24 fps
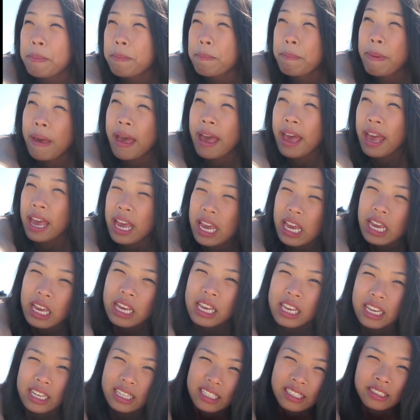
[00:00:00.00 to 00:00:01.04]

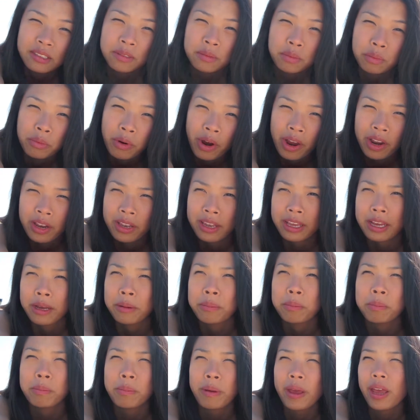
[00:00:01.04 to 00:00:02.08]
bay because we're at
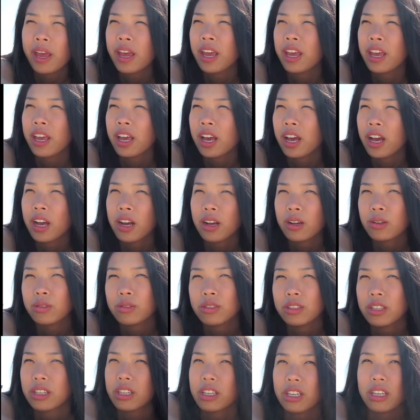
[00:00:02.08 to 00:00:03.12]
like a bay
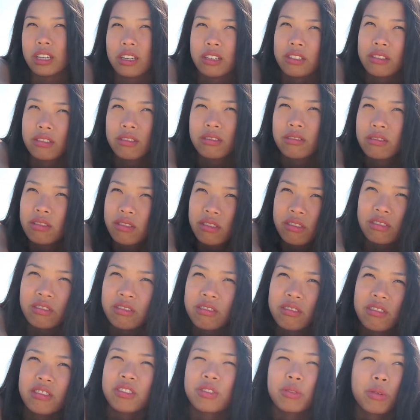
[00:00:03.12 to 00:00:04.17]
house, I guess.
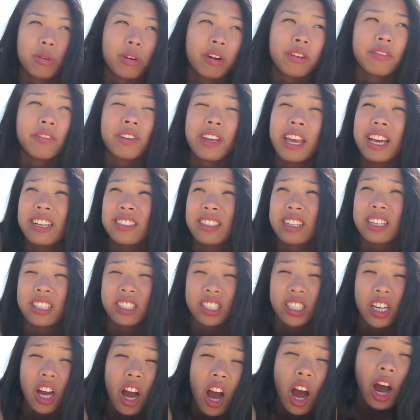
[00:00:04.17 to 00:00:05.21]
sort of. He has like a
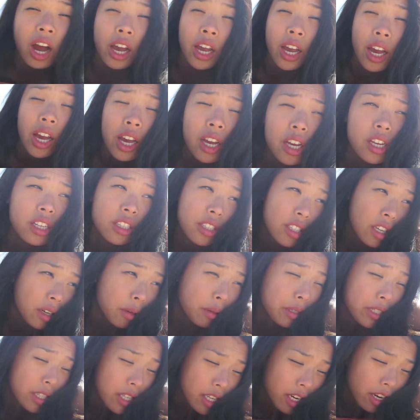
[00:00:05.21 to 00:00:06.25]
dock, so
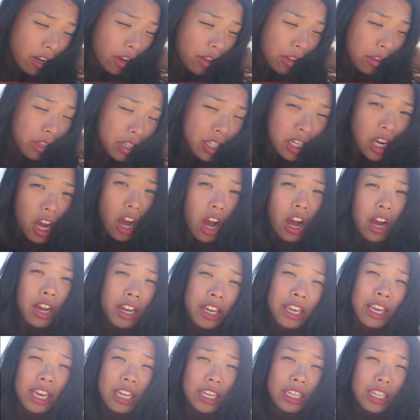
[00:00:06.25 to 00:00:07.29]
we're sitting on the dock
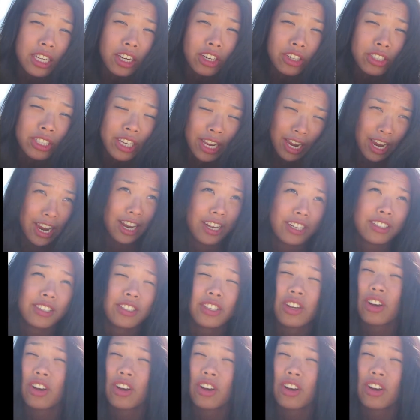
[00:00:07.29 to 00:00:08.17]
getting our tans